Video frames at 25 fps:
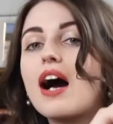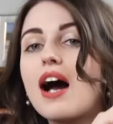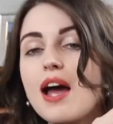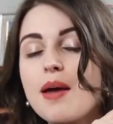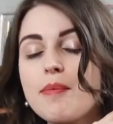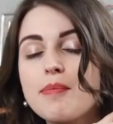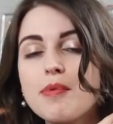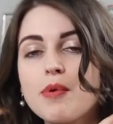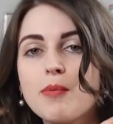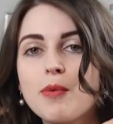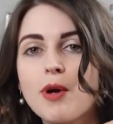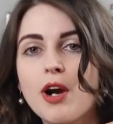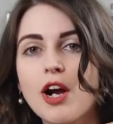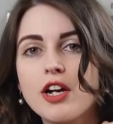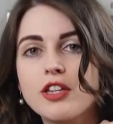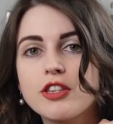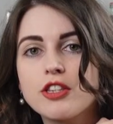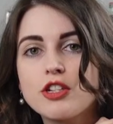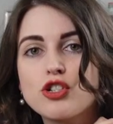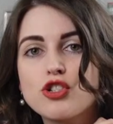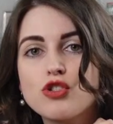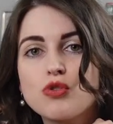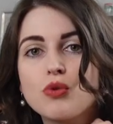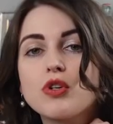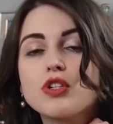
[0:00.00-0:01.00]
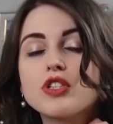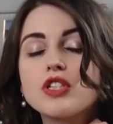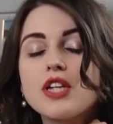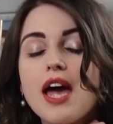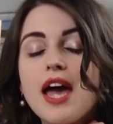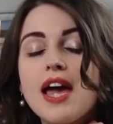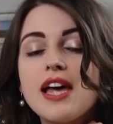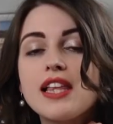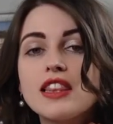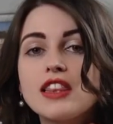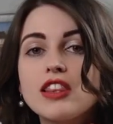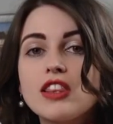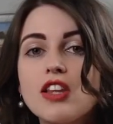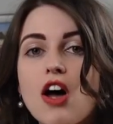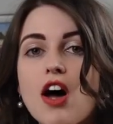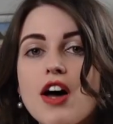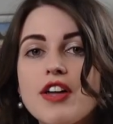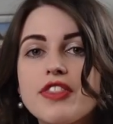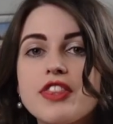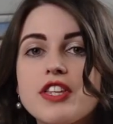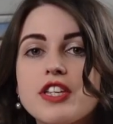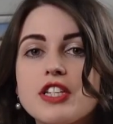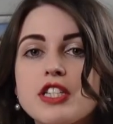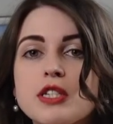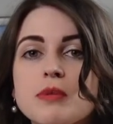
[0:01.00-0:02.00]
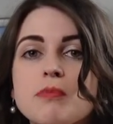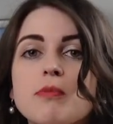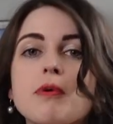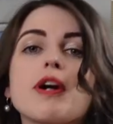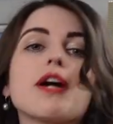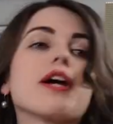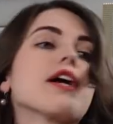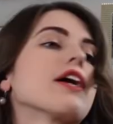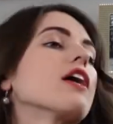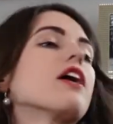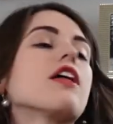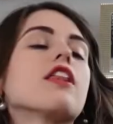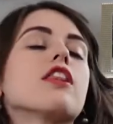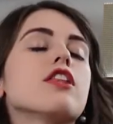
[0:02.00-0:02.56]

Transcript: I've been wearing these shorts a lot this spring.